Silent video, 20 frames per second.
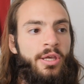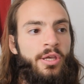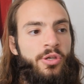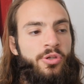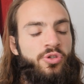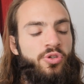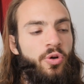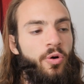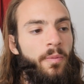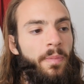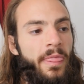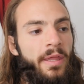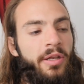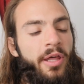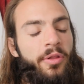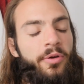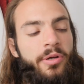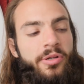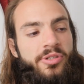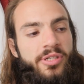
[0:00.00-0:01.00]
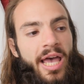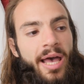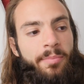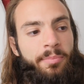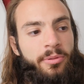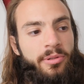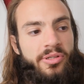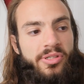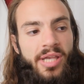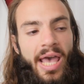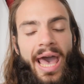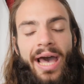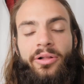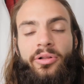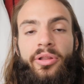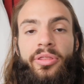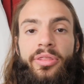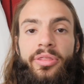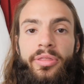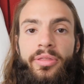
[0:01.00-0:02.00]
So another example is
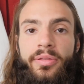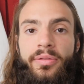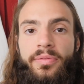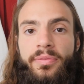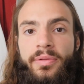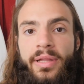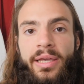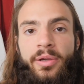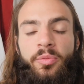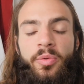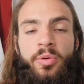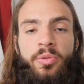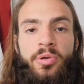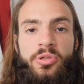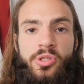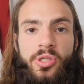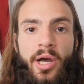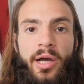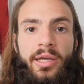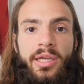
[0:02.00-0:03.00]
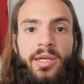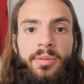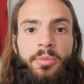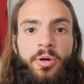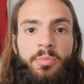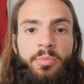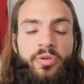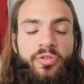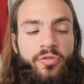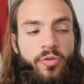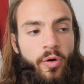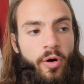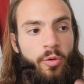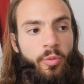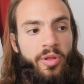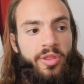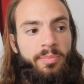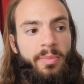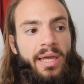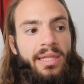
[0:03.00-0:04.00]
health, like we were talking about before
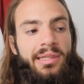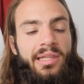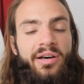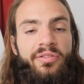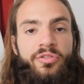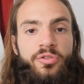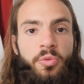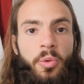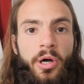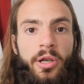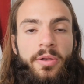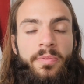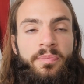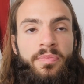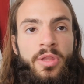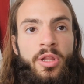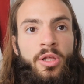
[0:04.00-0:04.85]
with my loved one.